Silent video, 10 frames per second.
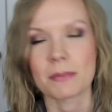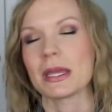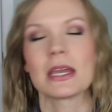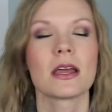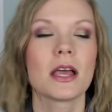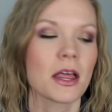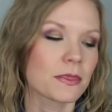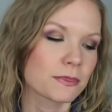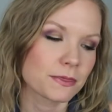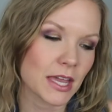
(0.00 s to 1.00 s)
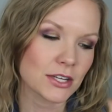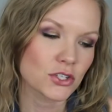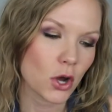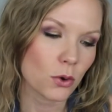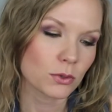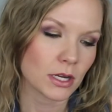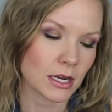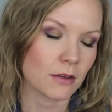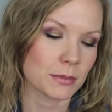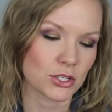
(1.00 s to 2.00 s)
I mean, they don't,
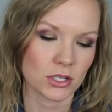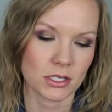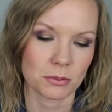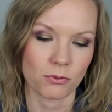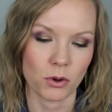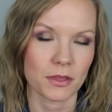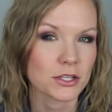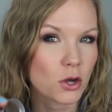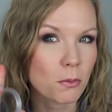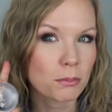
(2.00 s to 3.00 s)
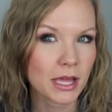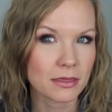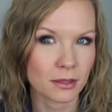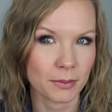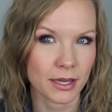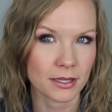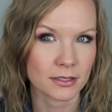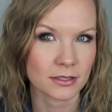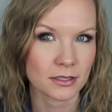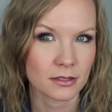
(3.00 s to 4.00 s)
and I've mentioned this before, they don't blend the
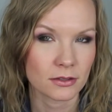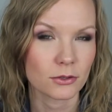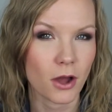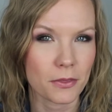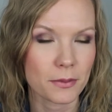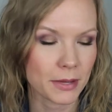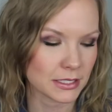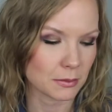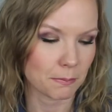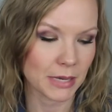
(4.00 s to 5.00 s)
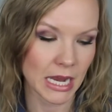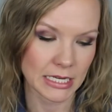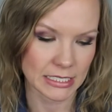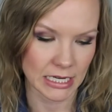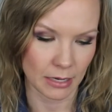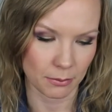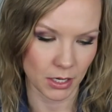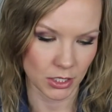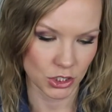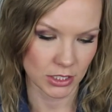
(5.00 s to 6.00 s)
best. They're not the best blending
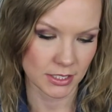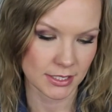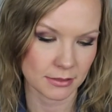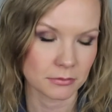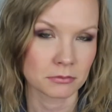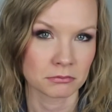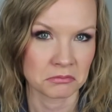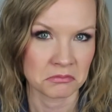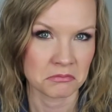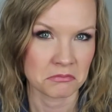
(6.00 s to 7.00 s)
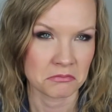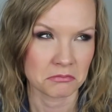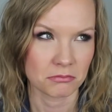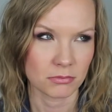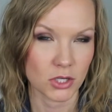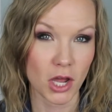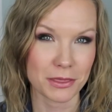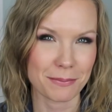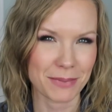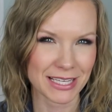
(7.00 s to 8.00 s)
blushes. Not
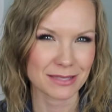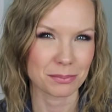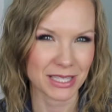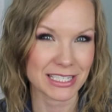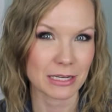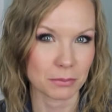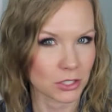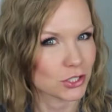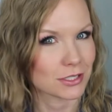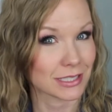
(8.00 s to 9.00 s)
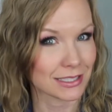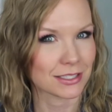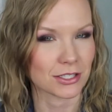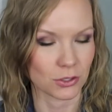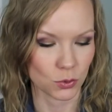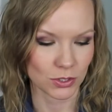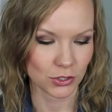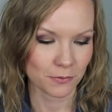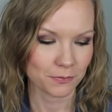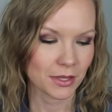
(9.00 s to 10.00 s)
the best blending blushes. That's a tongue
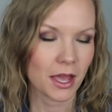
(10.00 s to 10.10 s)
twister.